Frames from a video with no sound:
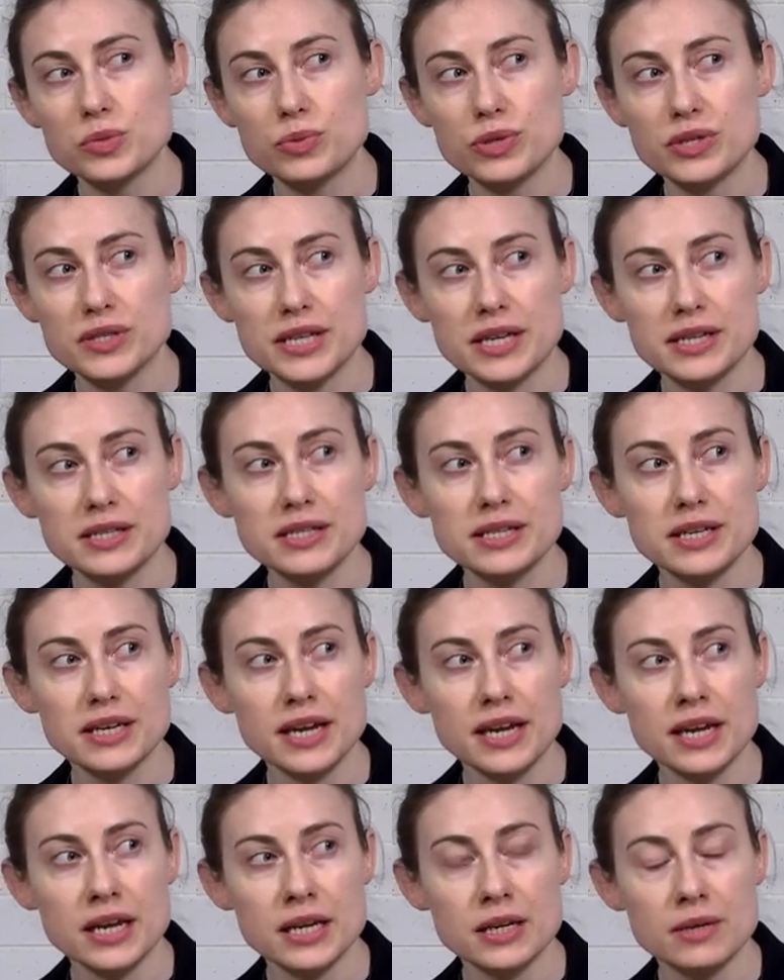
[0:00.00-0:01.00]
present
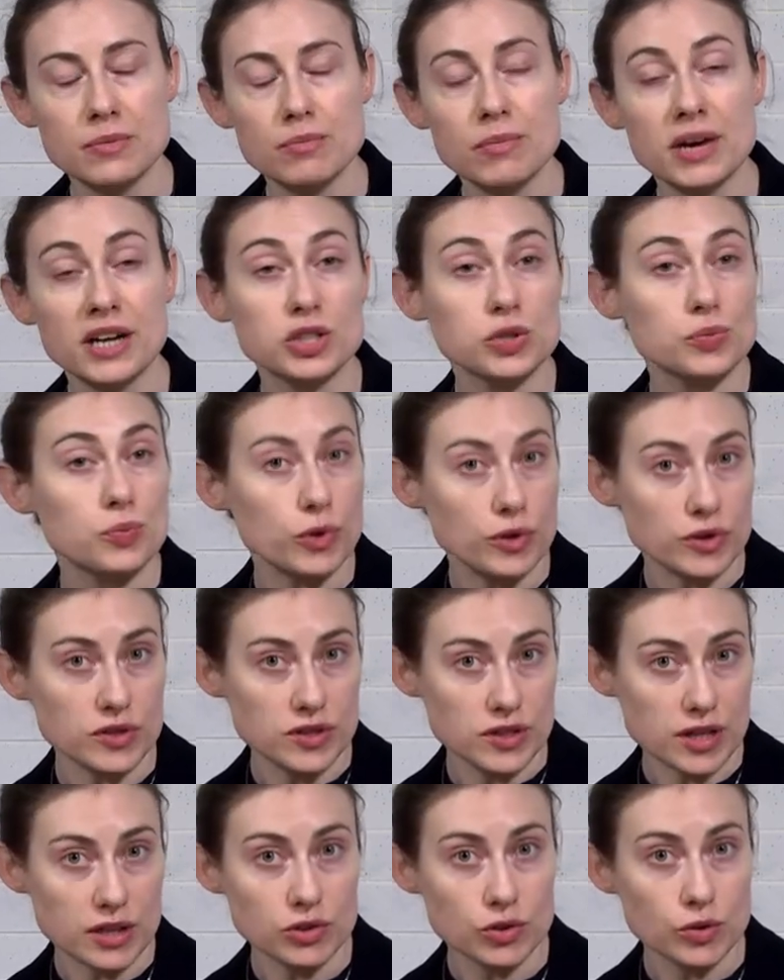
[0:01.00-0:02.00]
in much more
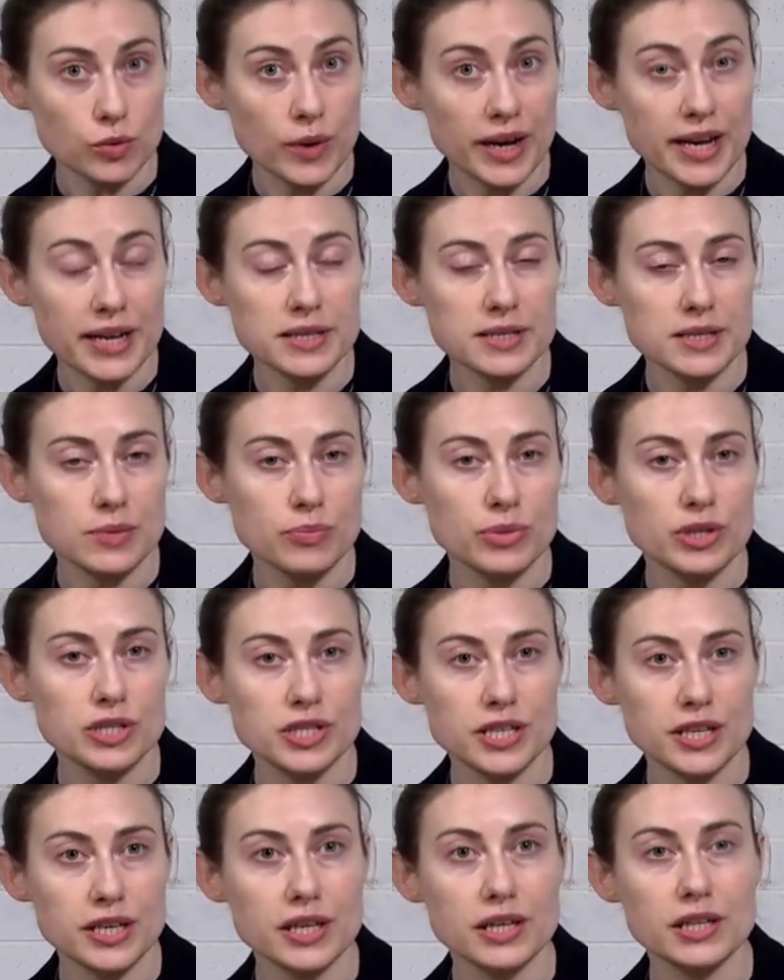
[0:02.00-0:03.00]
subtle ways, and
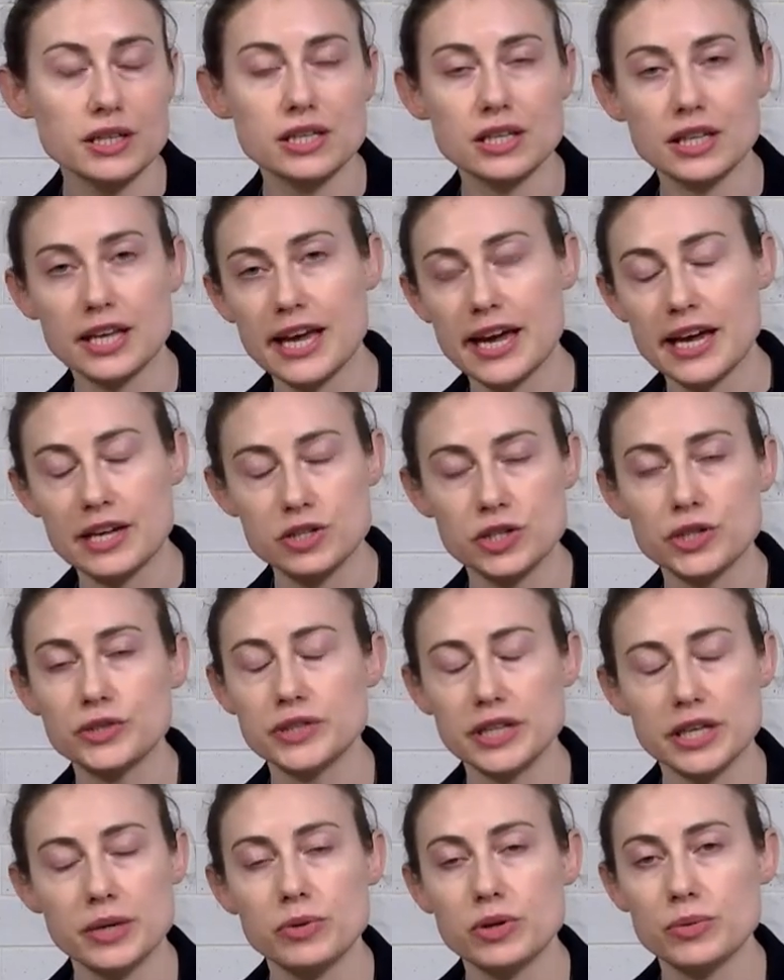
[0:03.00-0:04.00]
particularly
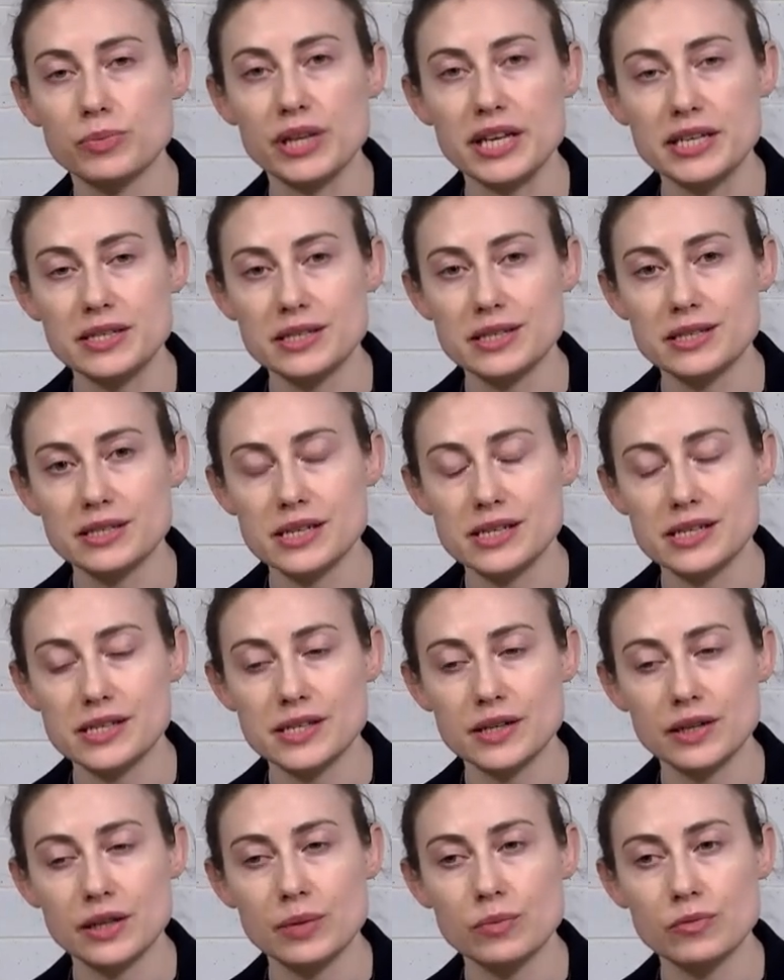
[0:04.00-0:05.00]
angioimmunoblastic
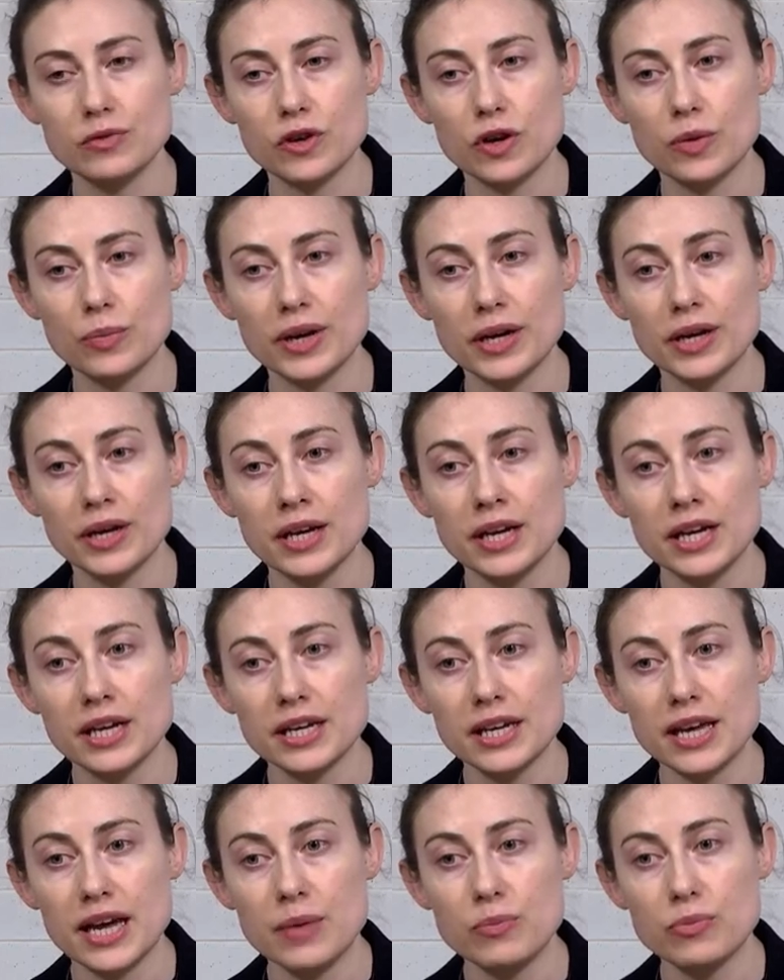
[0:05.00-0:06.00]
T-cell lymphoma
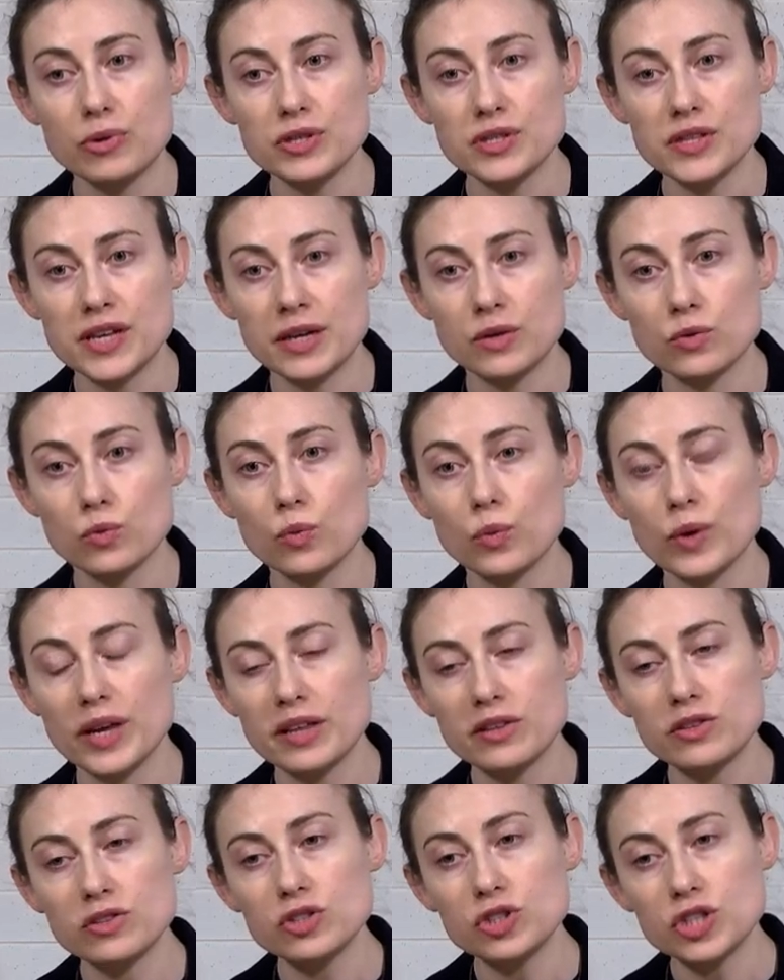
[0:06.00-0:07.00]
can present with
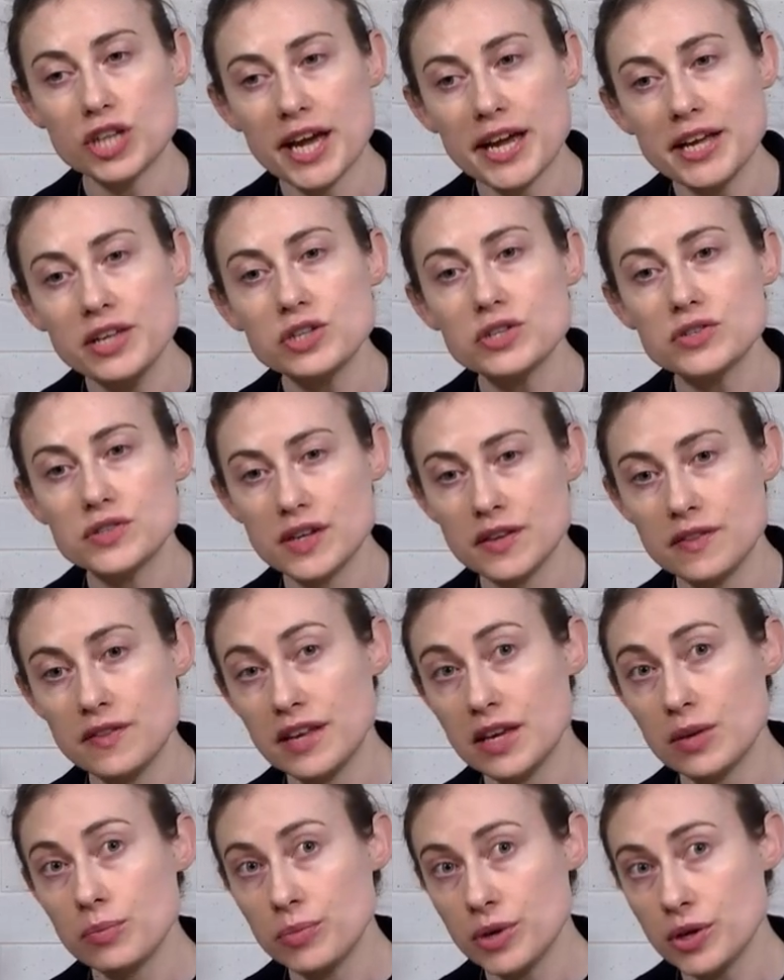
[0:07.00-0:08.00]
changes in
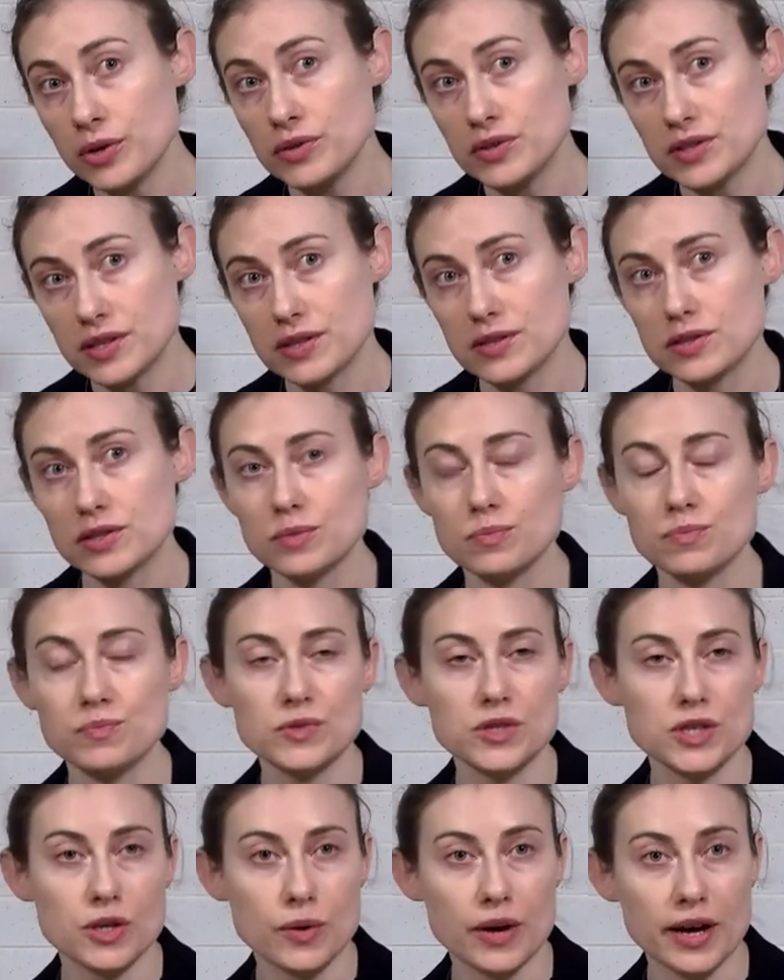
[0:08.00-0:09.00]
the immune system.
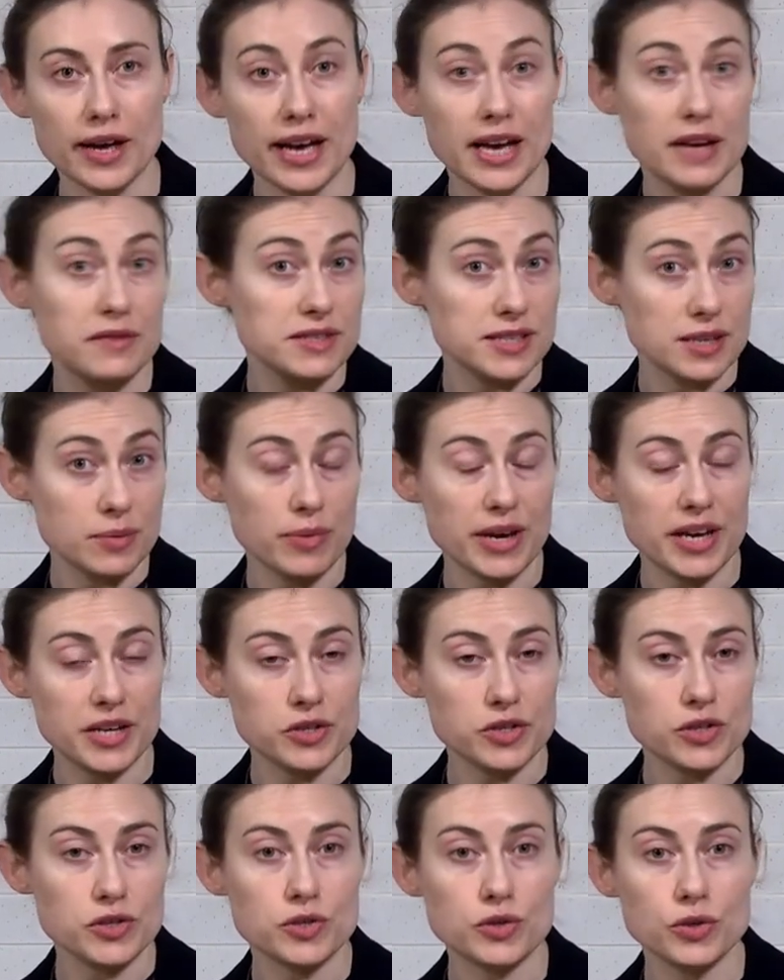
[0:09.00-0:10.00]
So I have some
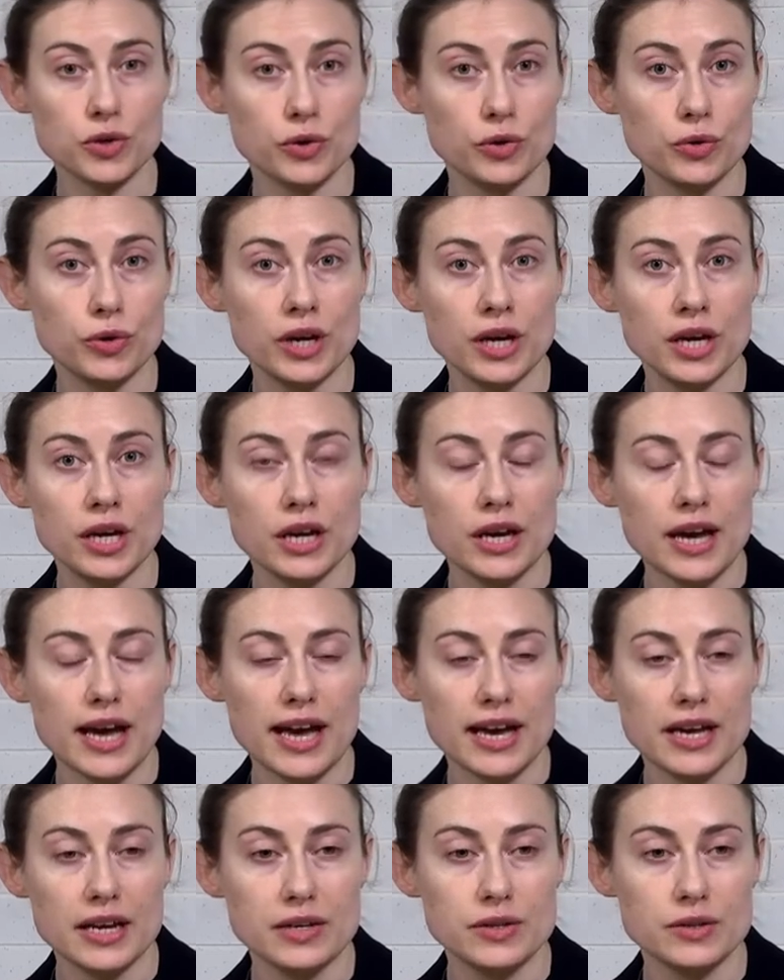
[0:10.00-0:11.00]
patients who
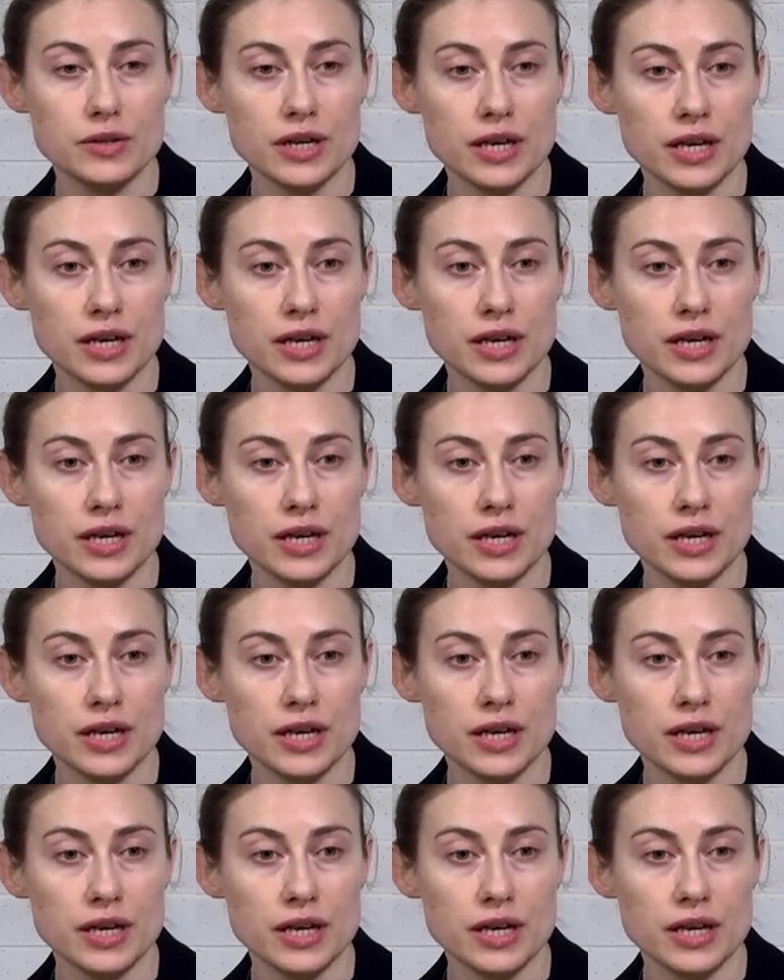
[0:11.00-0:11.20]
had